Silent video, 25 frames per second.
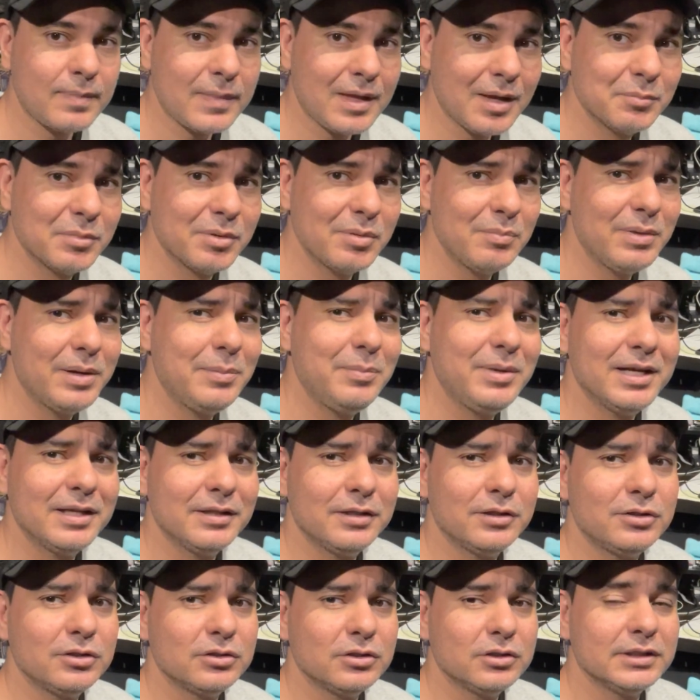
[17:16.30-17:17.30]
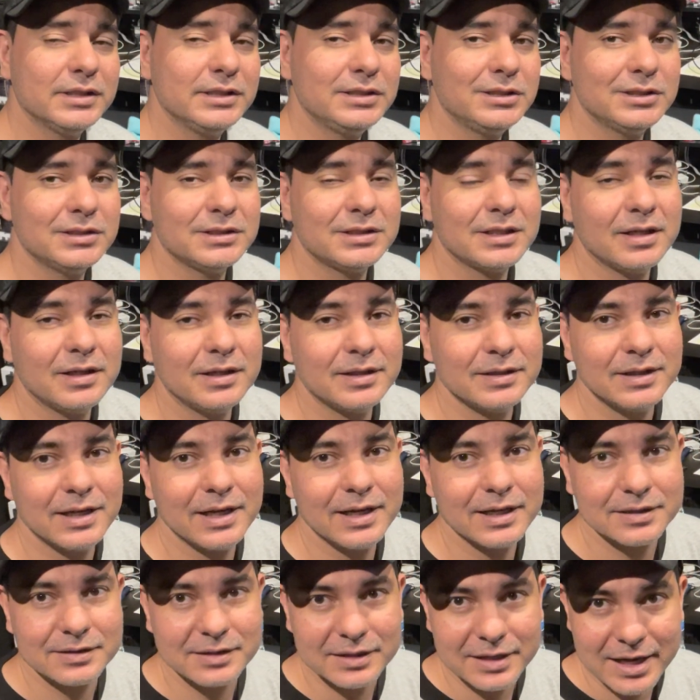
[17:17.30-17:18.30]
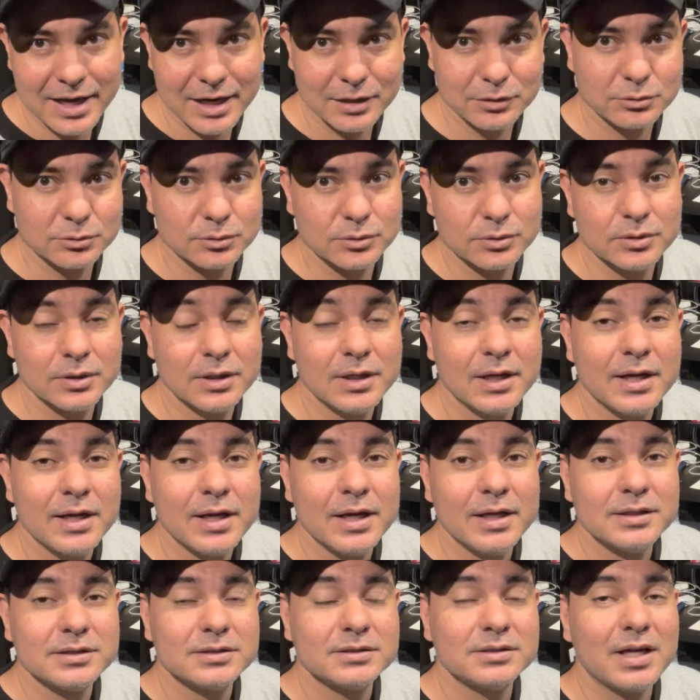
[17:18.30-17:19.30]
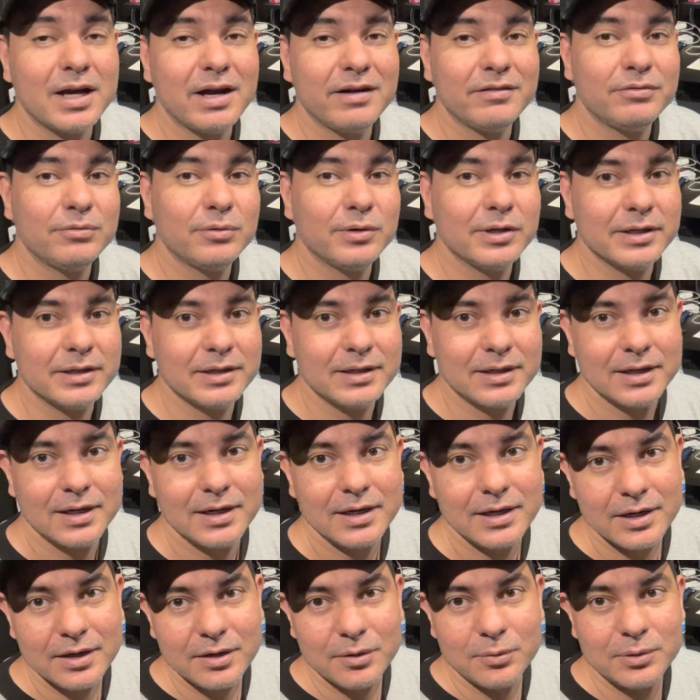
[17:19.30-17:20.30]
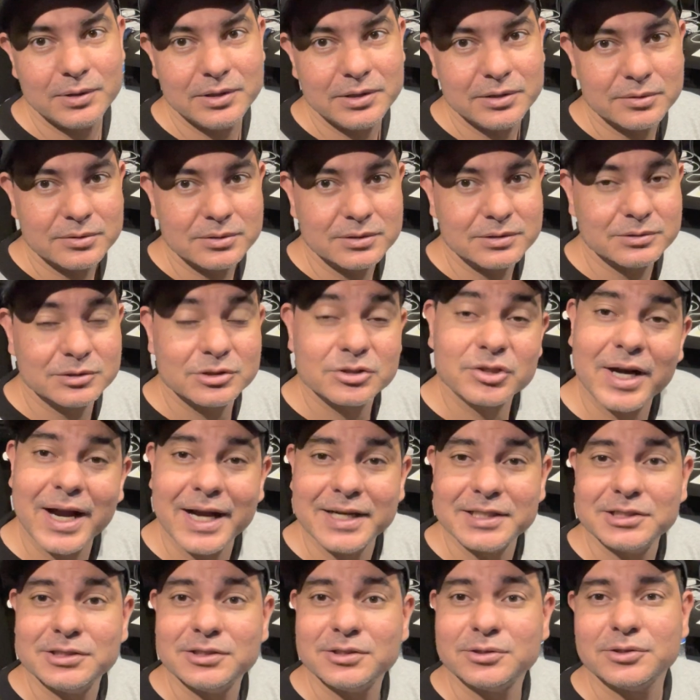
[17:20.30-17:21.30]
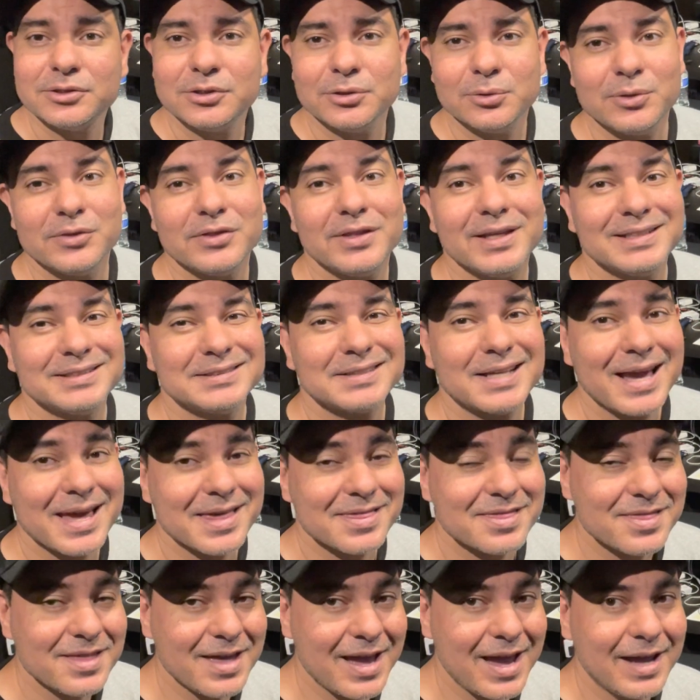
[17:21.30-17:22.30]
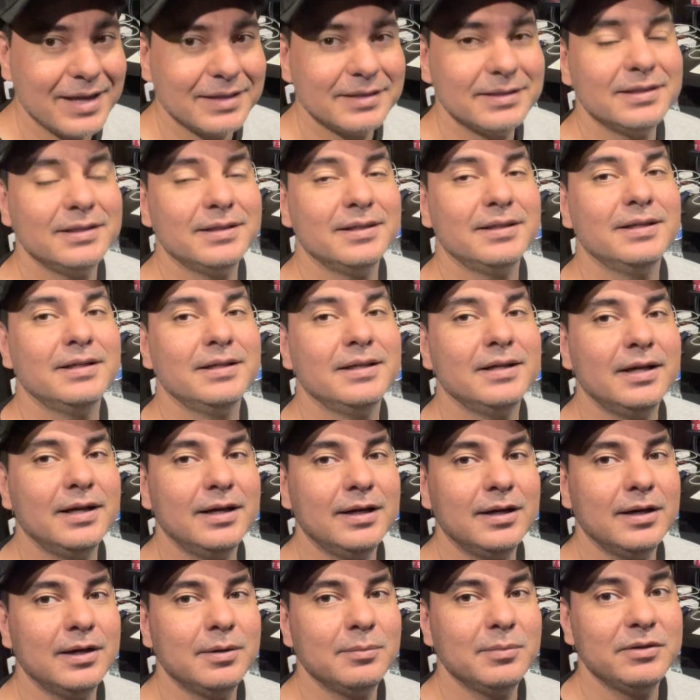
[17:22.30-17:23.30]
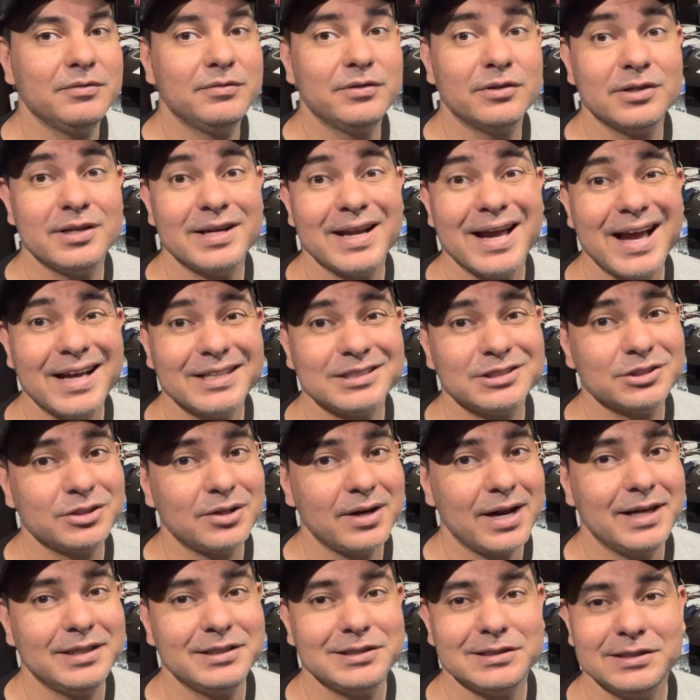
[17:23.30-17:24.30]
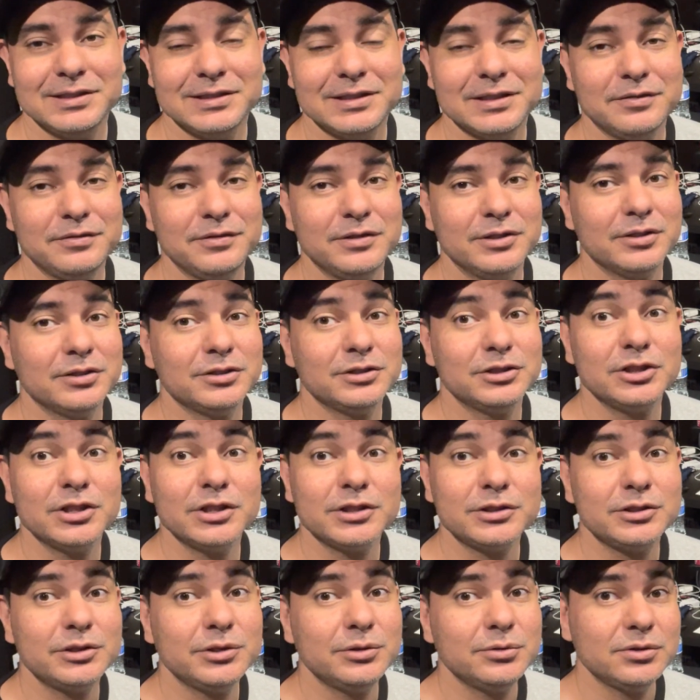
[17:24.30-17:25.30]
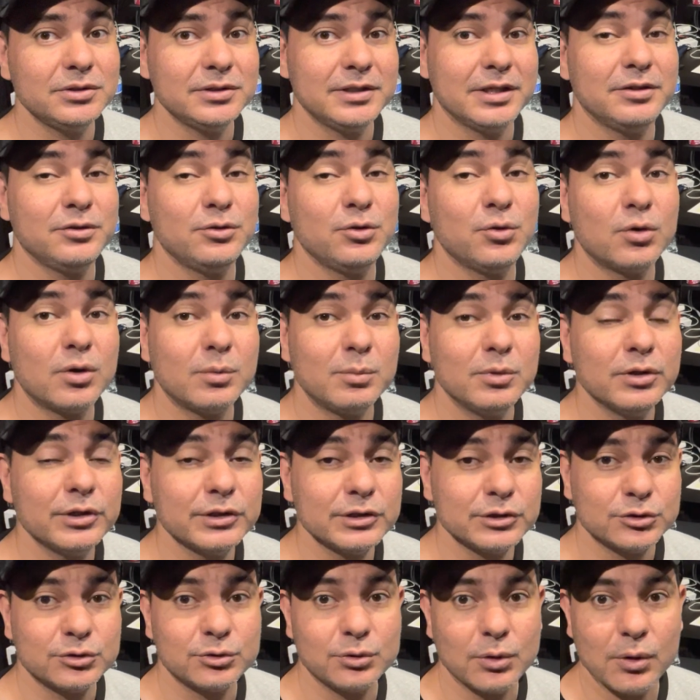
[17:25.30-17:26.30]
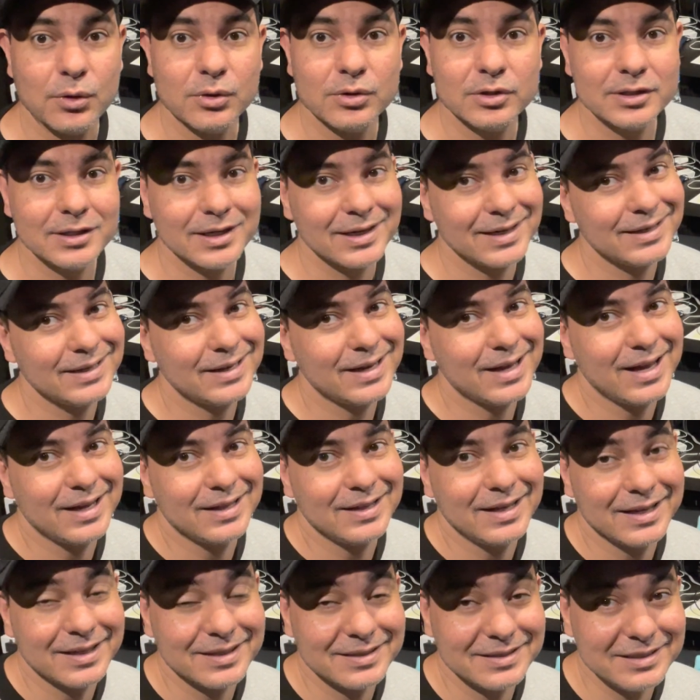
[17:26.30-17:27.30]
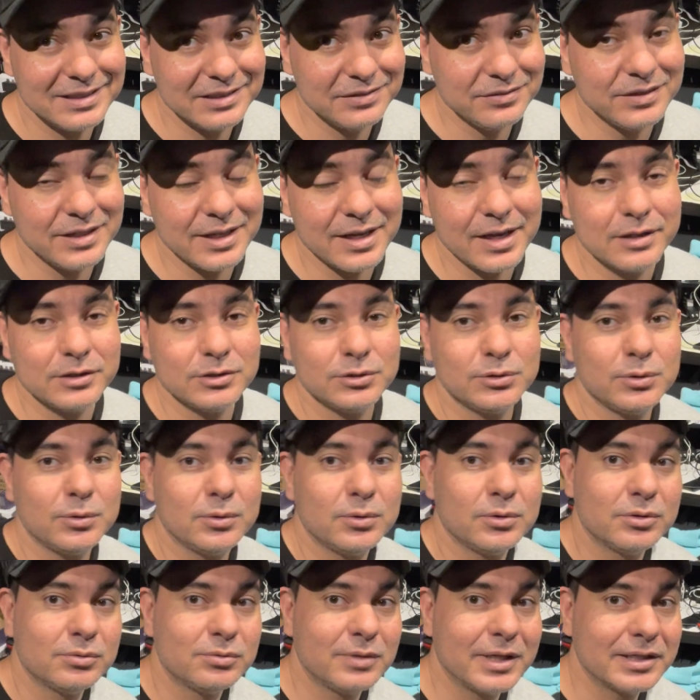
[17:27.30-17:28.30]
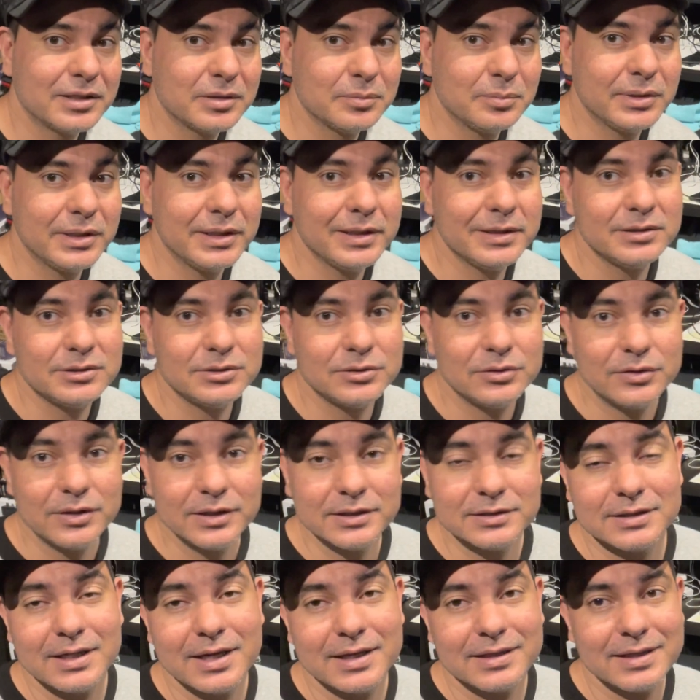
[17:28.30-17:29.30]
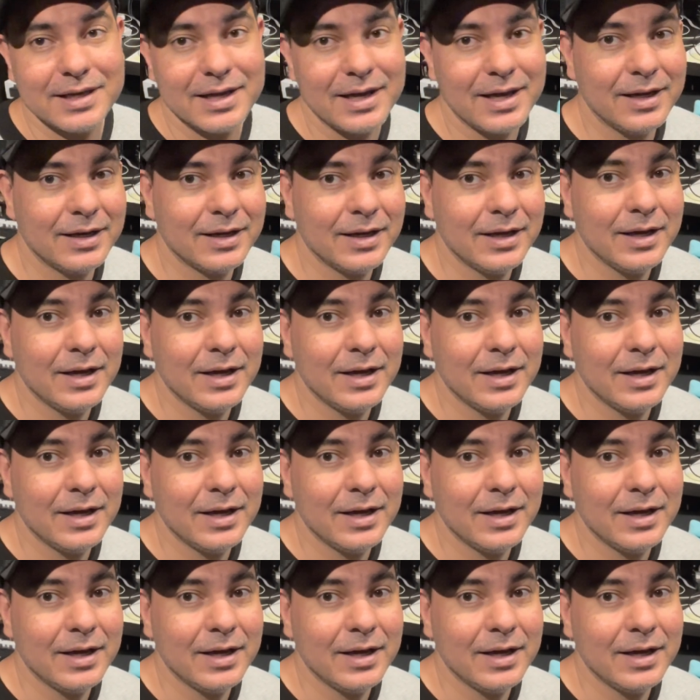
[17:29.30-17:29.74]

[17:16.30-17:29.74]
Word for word: but maybe a little glitches on like the actual software when you're scratching or doing things like that. Um, if you're not scratching, if you're just using a normal controller and not like a DVS or record players or things like that,